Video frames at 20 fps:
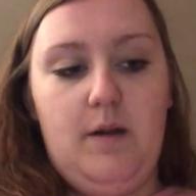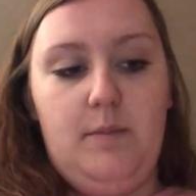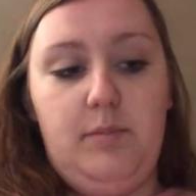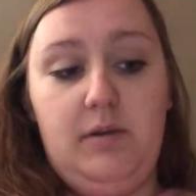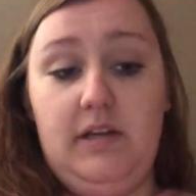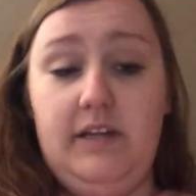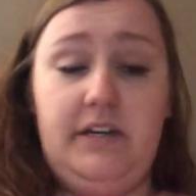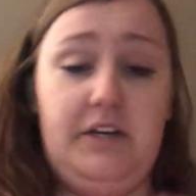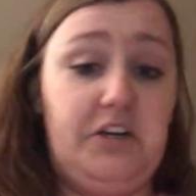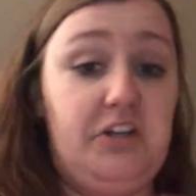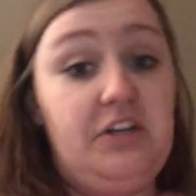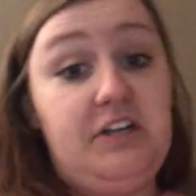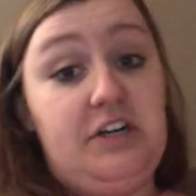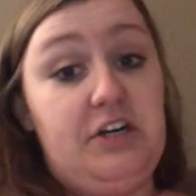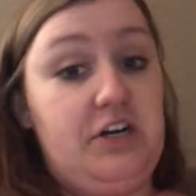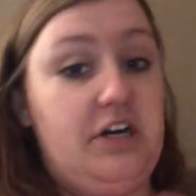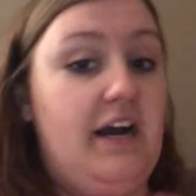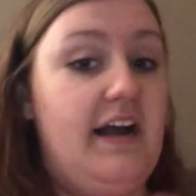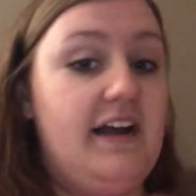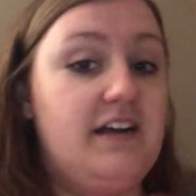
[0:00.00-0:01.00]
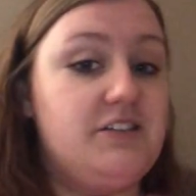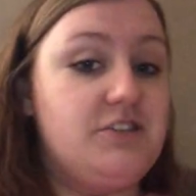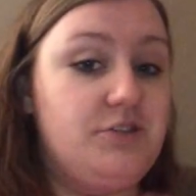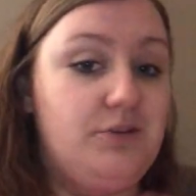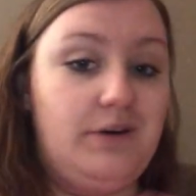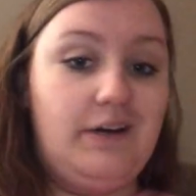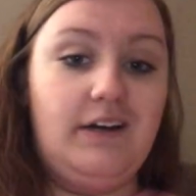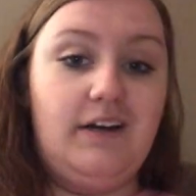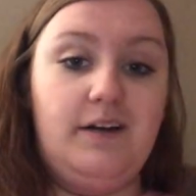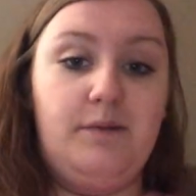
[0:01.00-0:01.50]
politically correct
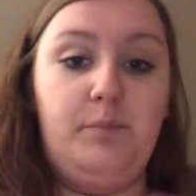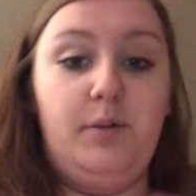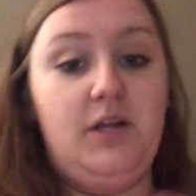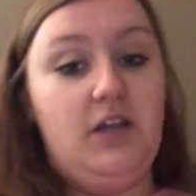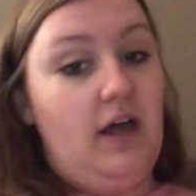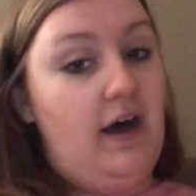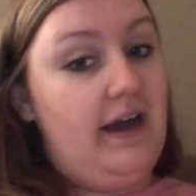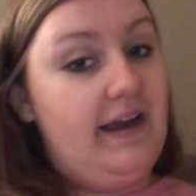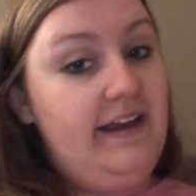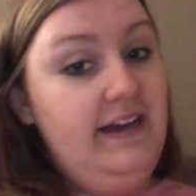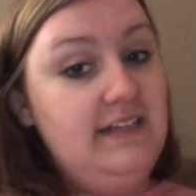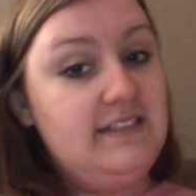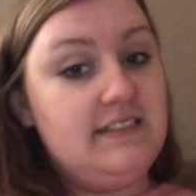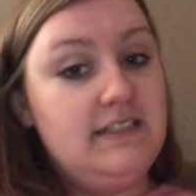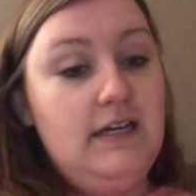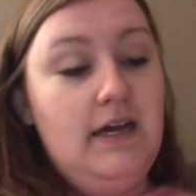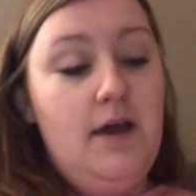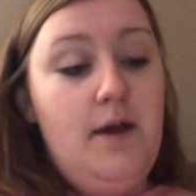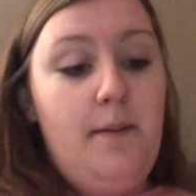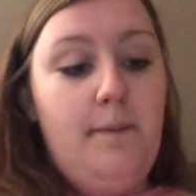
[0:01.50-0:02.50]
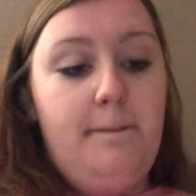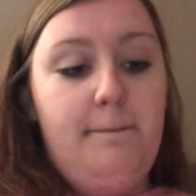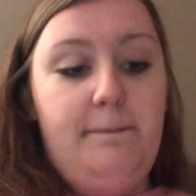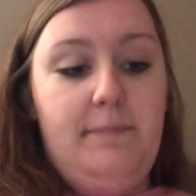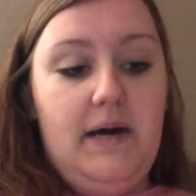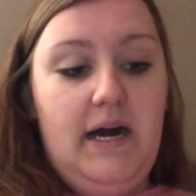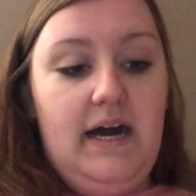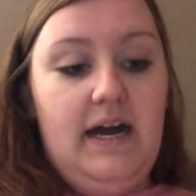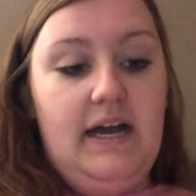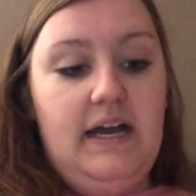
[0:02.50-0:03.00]
or polite,
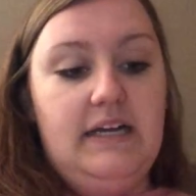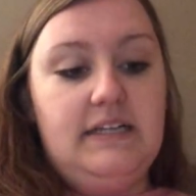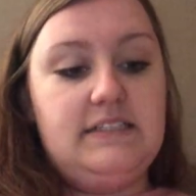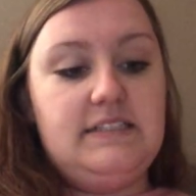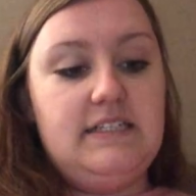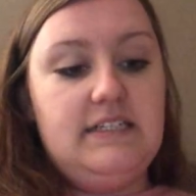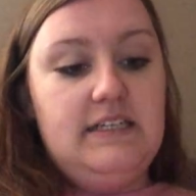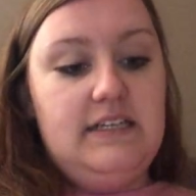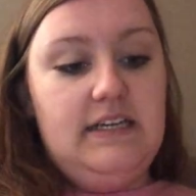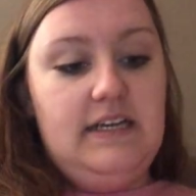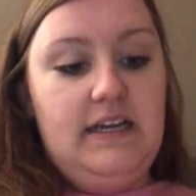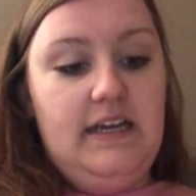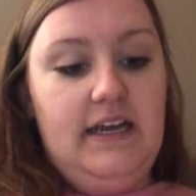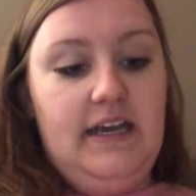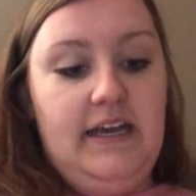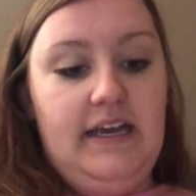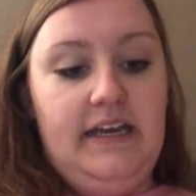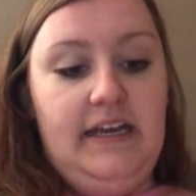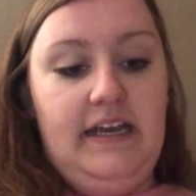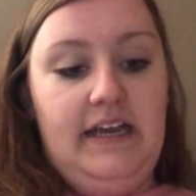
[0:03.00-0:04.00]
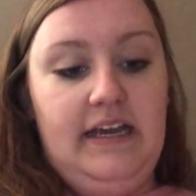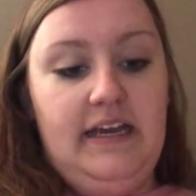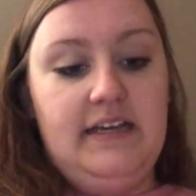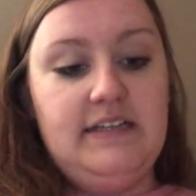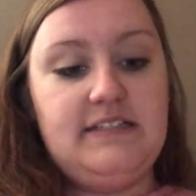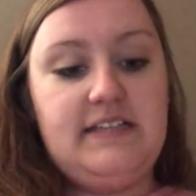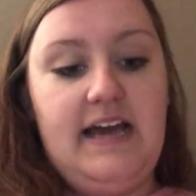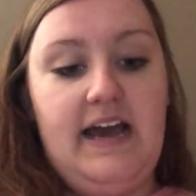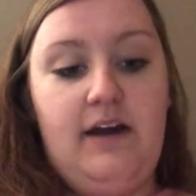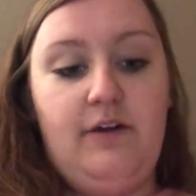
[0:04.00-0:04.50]
but it
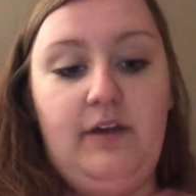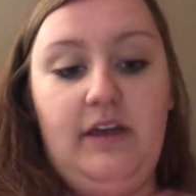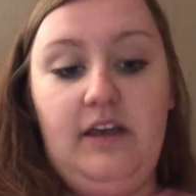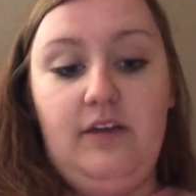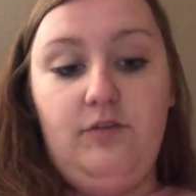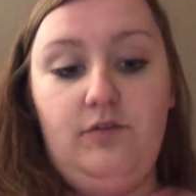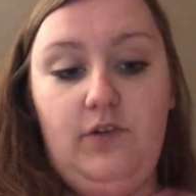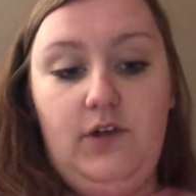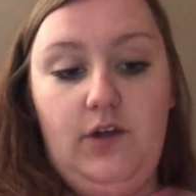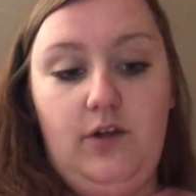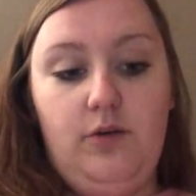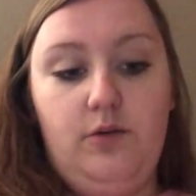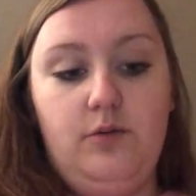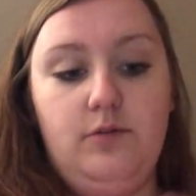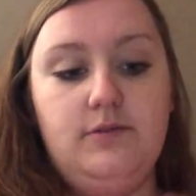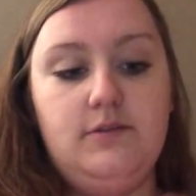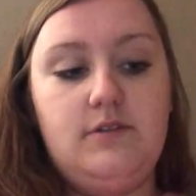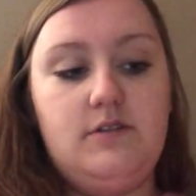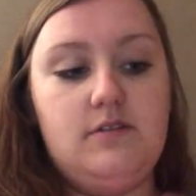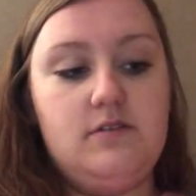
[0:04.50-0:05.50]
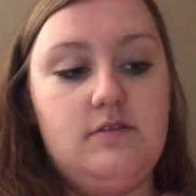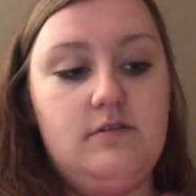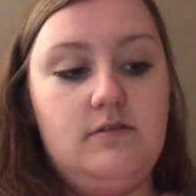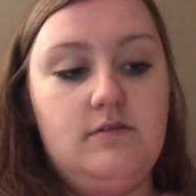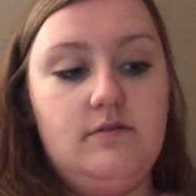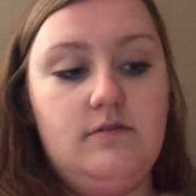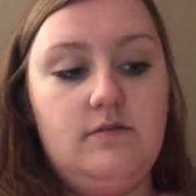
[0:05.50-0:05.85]
is how he views